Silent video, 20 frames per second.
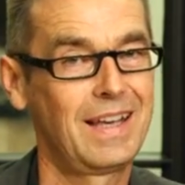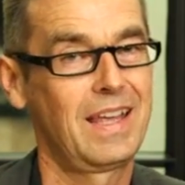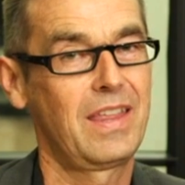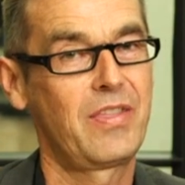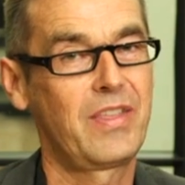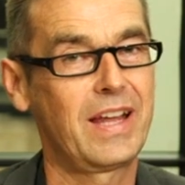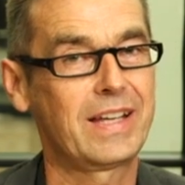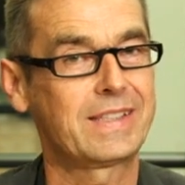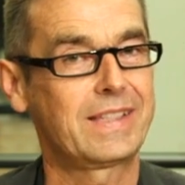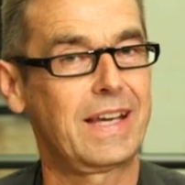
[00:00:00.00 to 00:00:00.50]

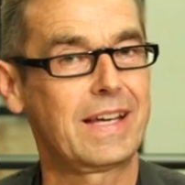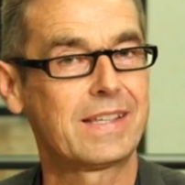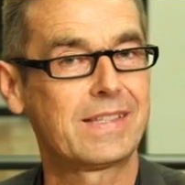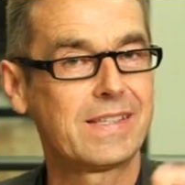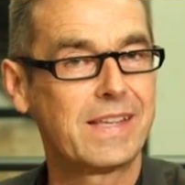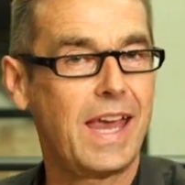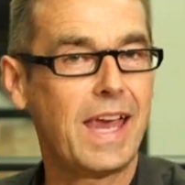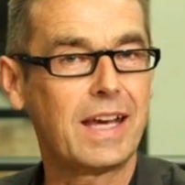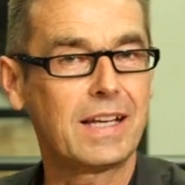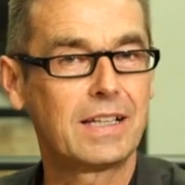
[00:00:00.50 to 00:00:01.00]
And that's
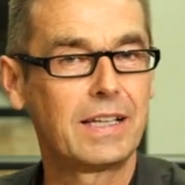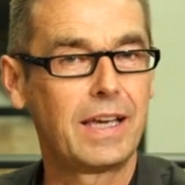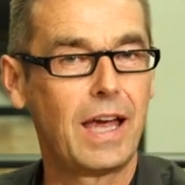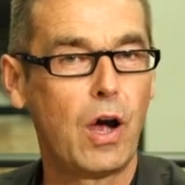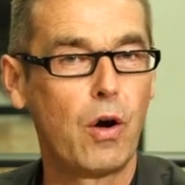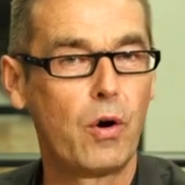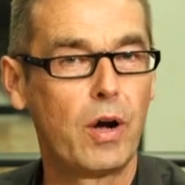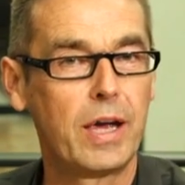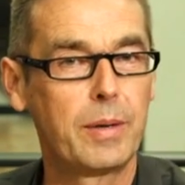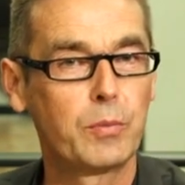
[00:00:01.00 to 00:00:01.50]
exactly
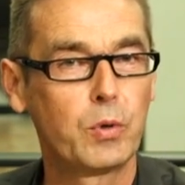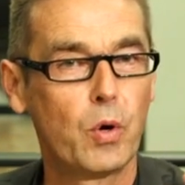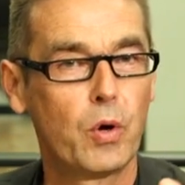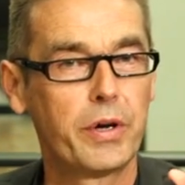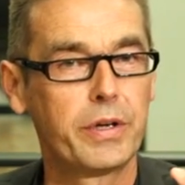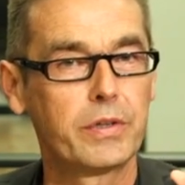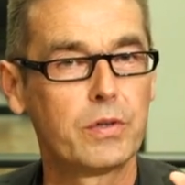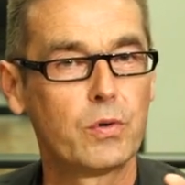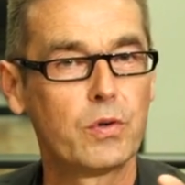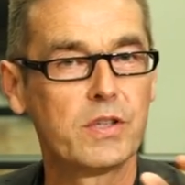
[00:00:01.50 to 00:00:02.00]
how I'm
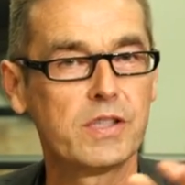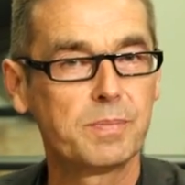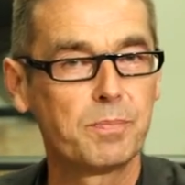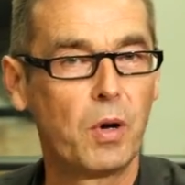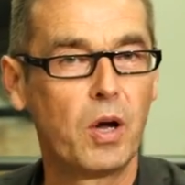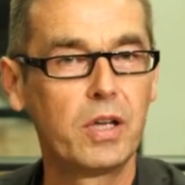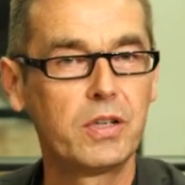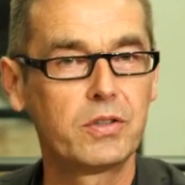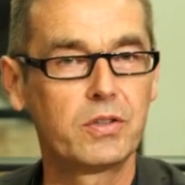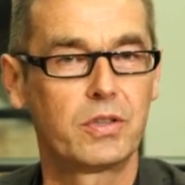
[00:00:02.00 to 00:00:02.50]
going to
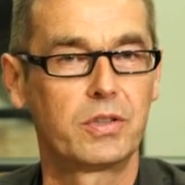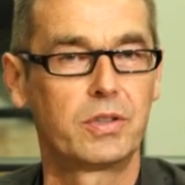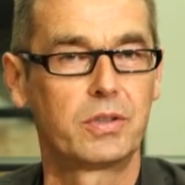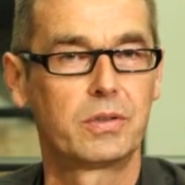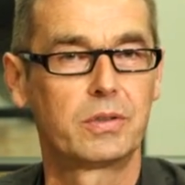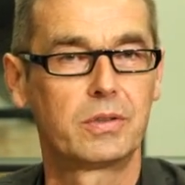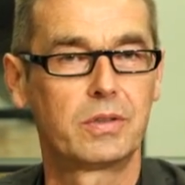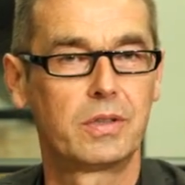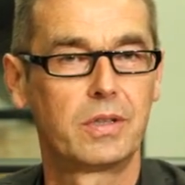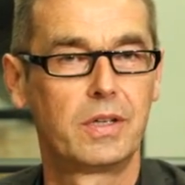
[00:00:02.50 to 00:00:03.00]
respond to
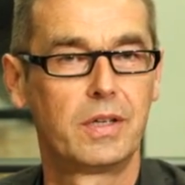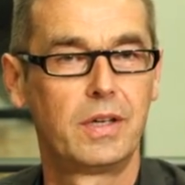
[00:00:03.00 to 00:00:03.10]
you,